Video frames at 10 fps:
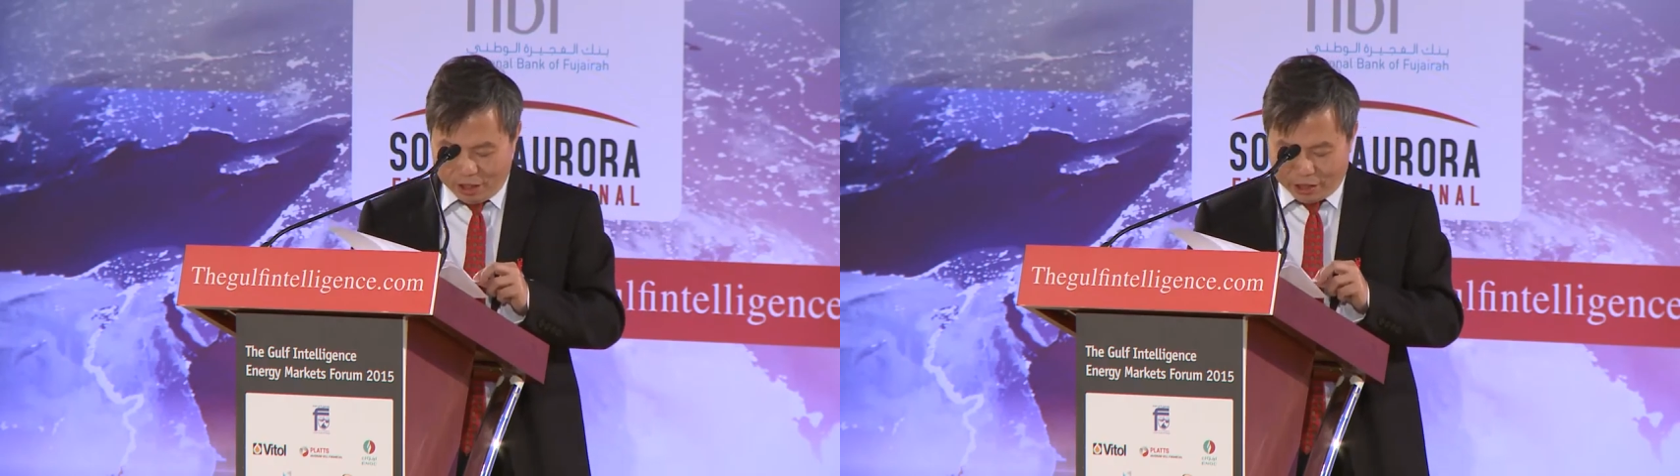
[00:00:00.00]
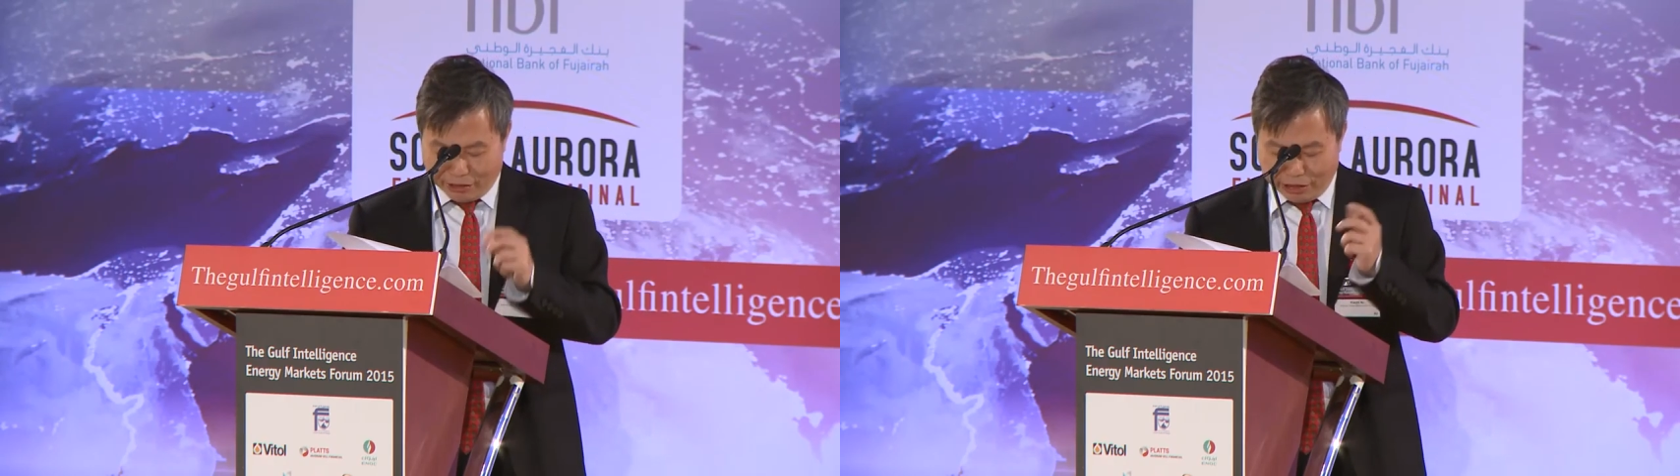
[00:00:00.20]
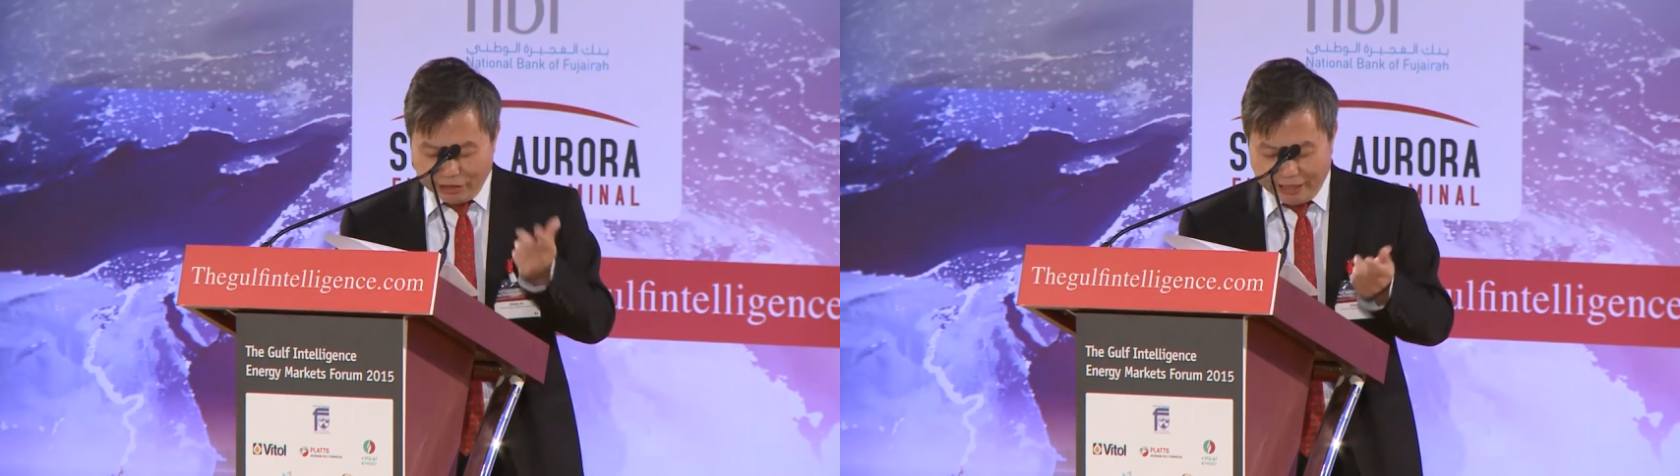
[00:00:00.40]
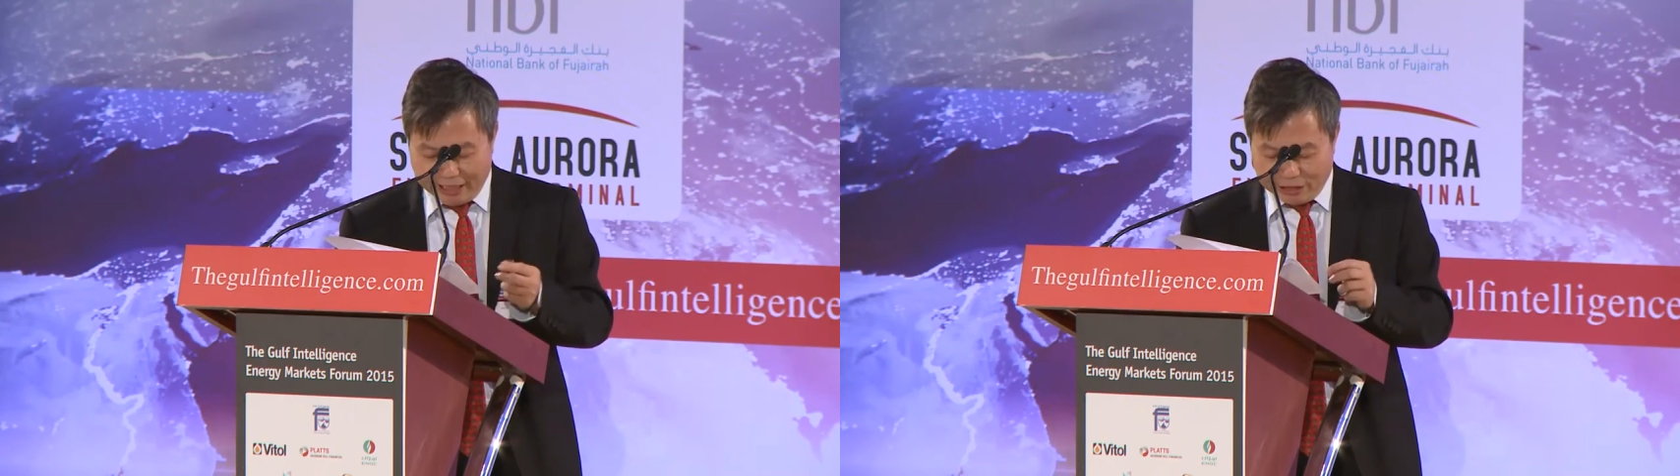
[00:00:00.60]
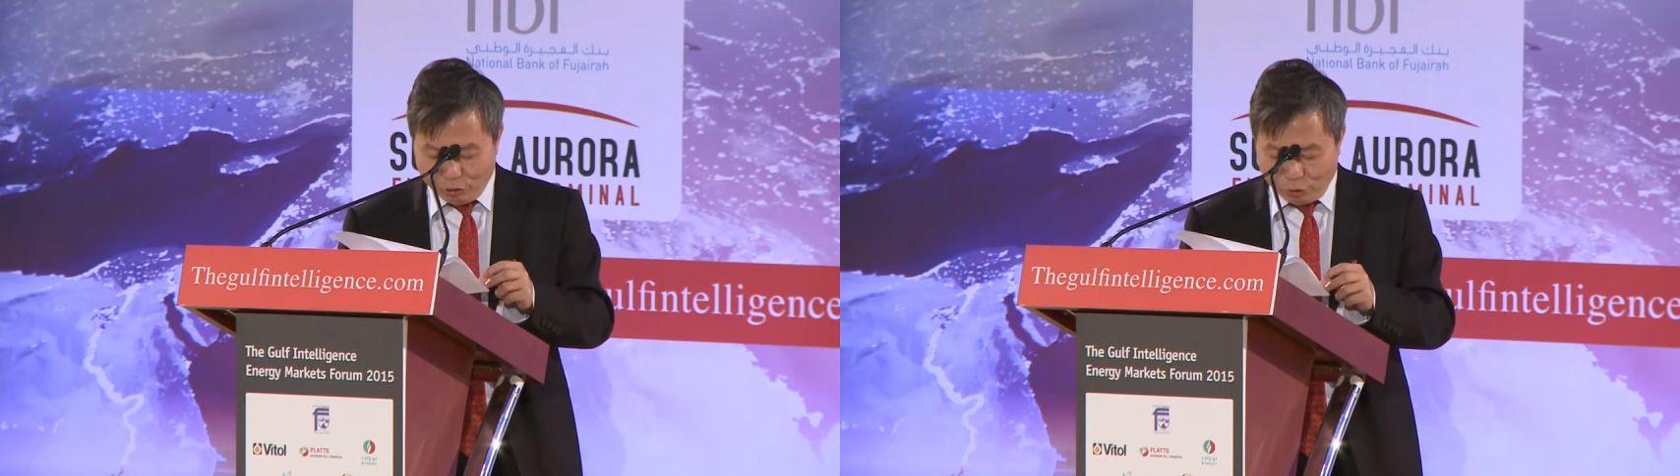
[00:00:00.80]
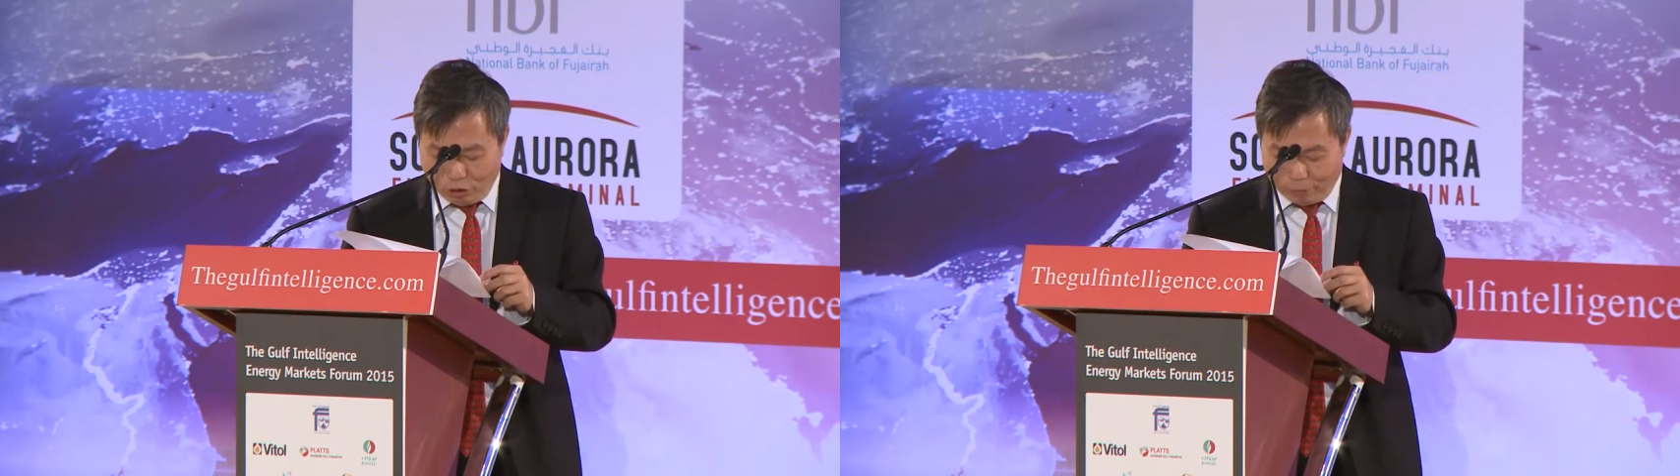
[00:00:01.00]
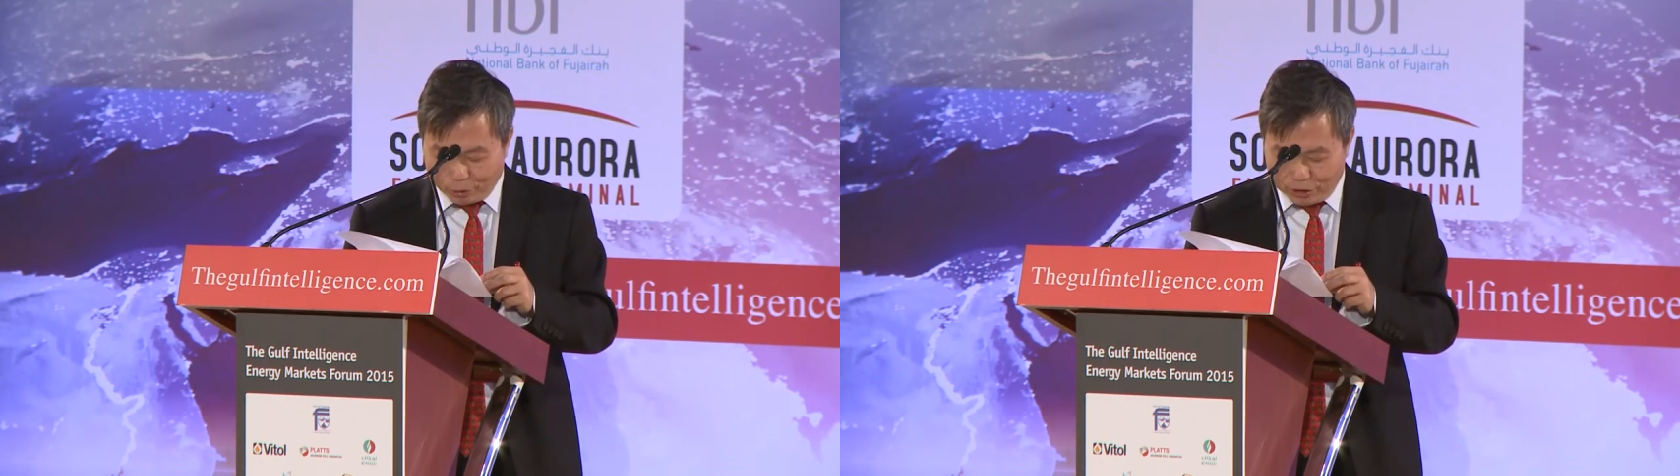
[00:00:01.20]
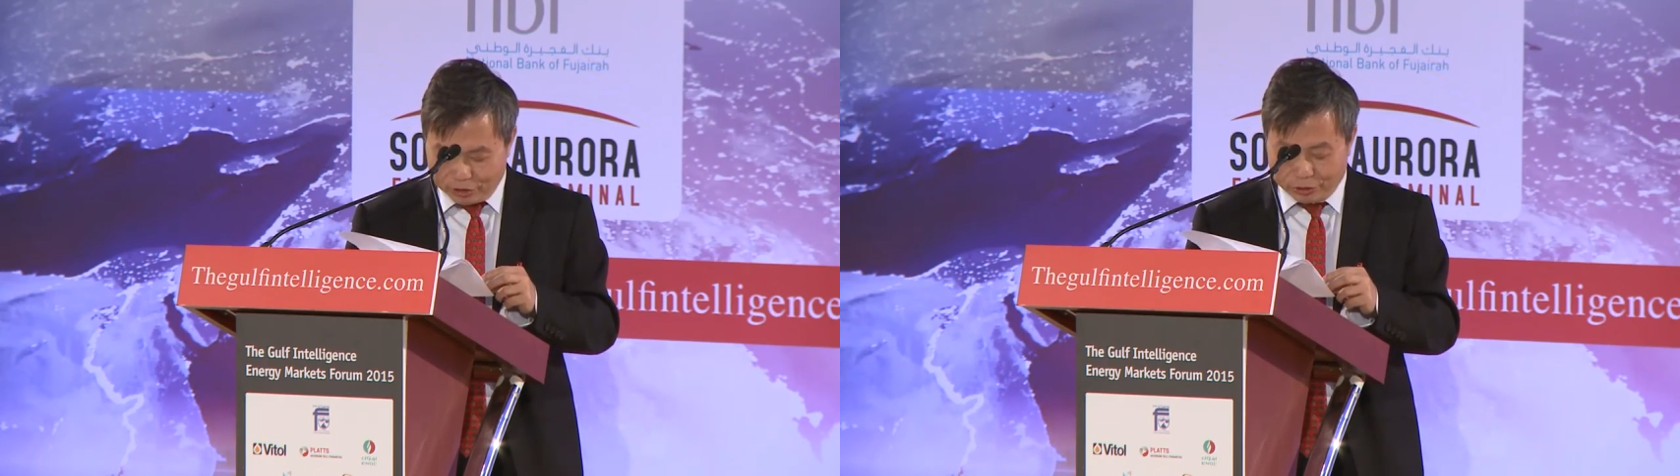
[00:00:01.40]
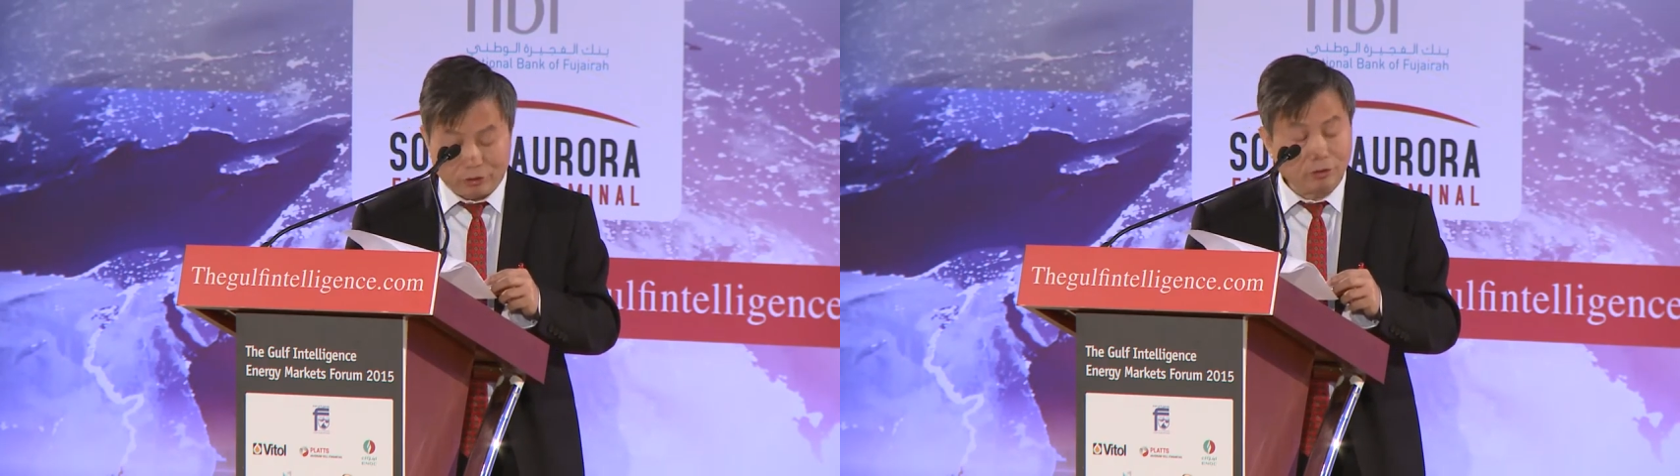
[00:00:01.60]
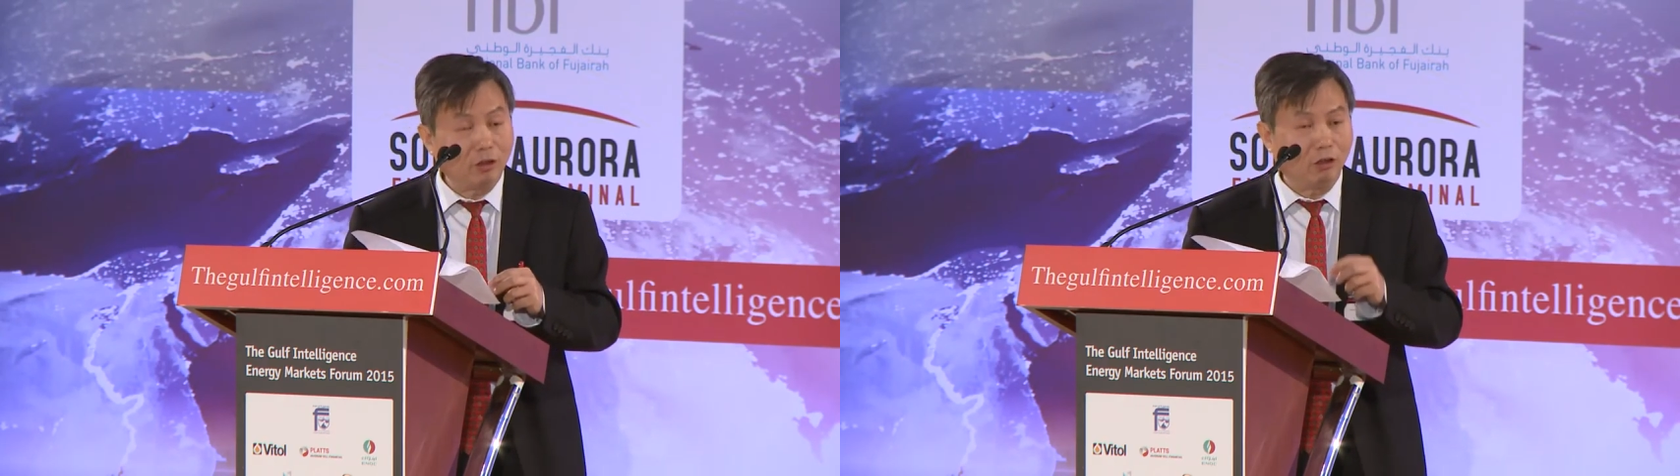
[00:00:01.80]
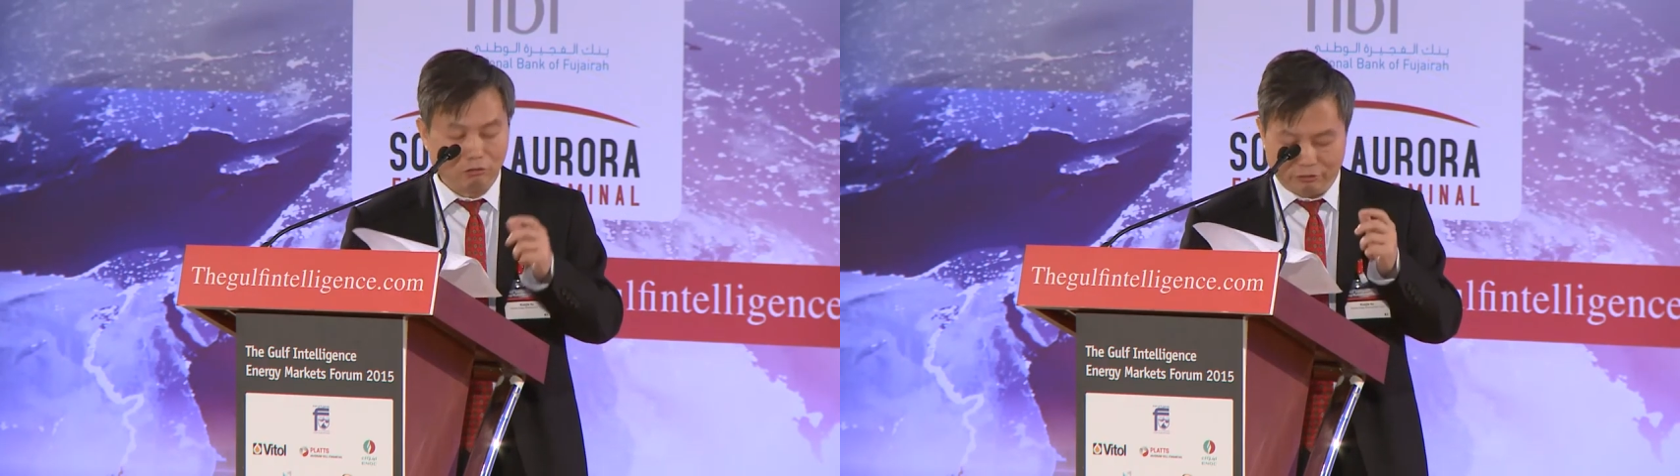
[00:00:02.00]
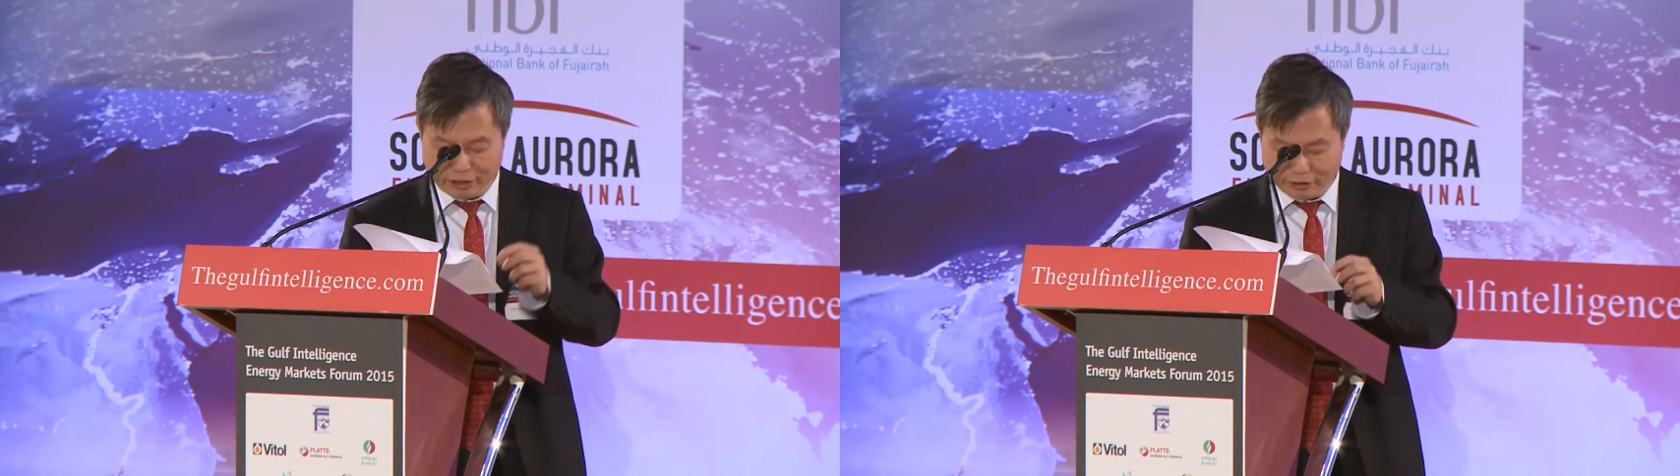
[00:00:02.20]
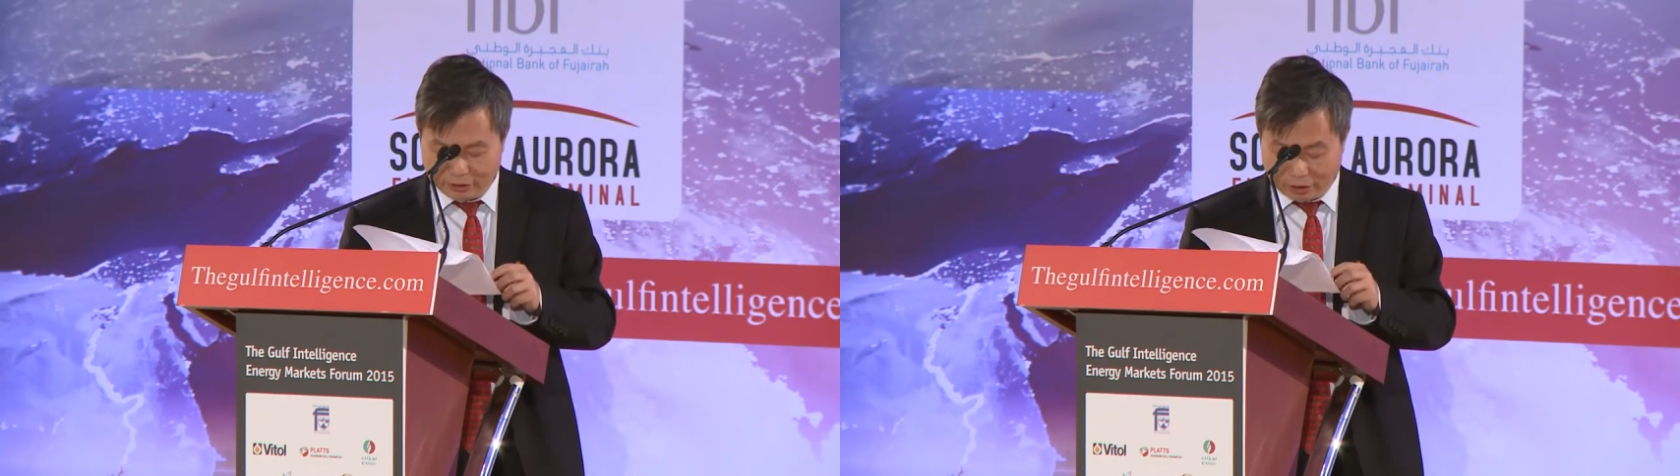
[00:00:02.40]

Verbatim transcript: an international cooperation of, in,